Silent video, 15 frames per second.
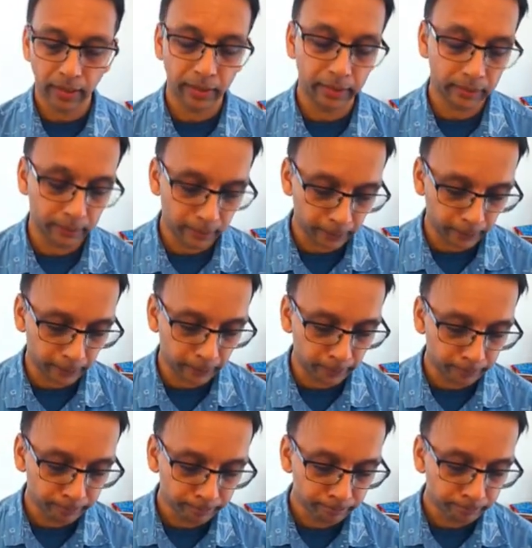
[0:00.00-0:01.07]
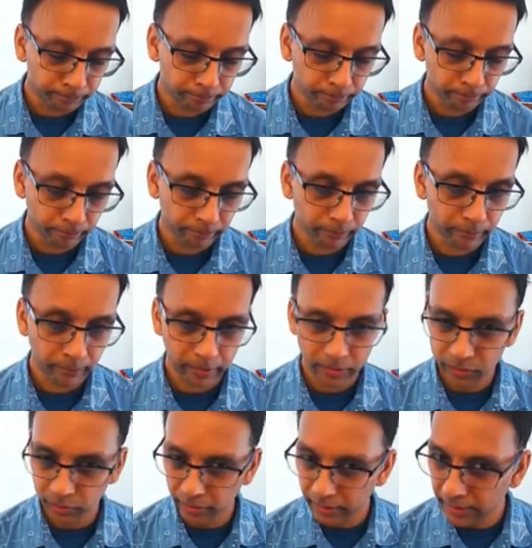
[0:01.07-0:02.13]
And
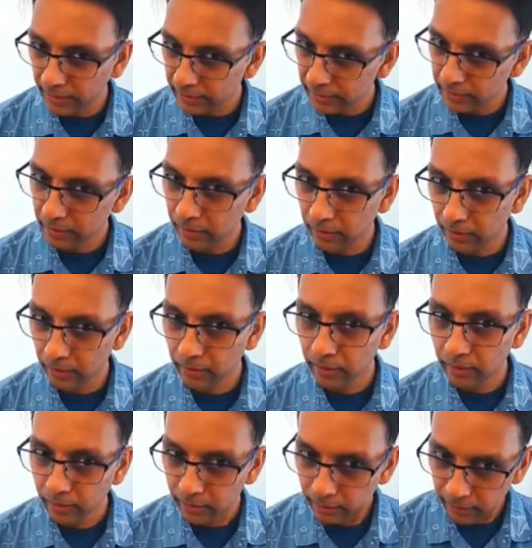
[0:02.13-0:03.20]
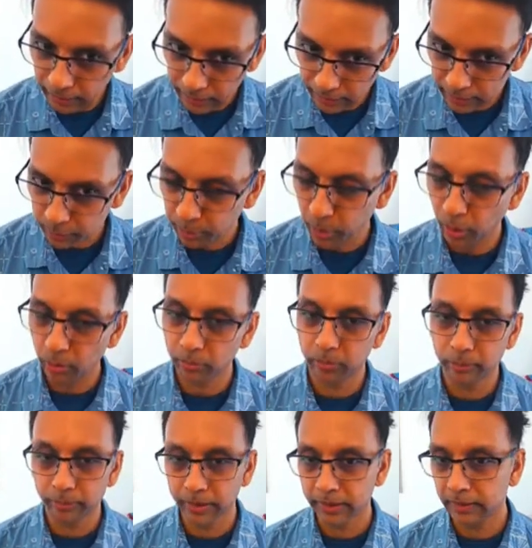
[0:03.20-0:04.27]
so it gets, this
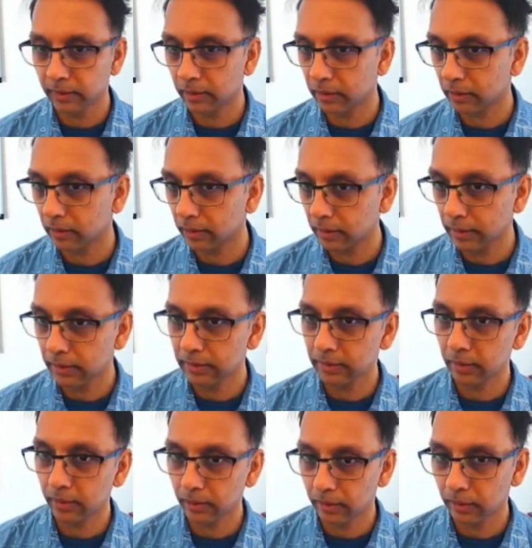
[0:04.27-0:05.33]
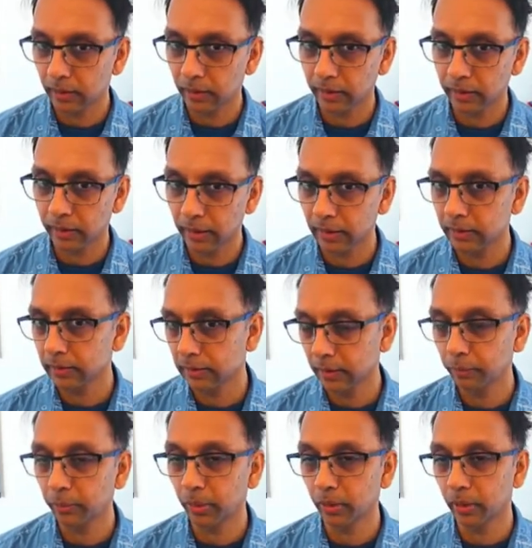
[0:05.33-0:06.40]
problem is not like
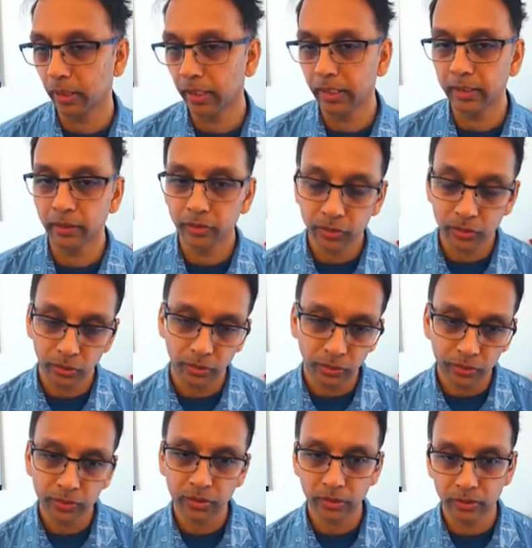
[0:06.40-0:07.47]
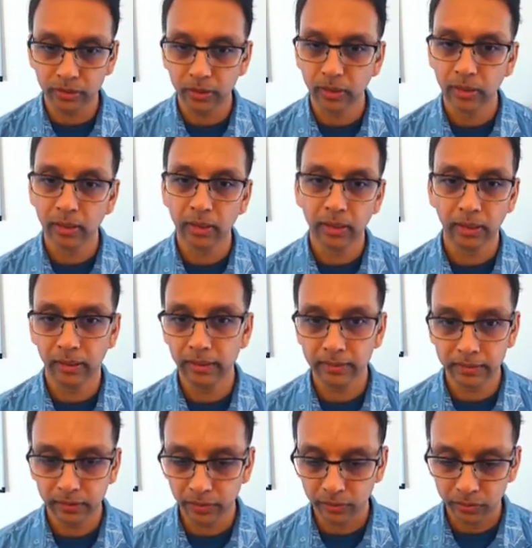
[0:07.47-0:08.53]
simple, and the solution
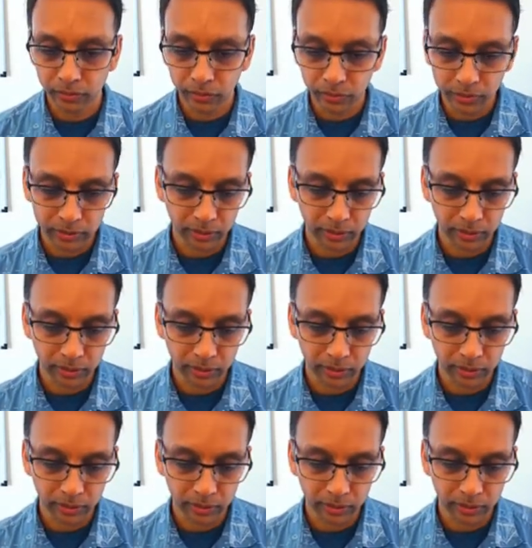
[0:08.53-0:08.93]
is not to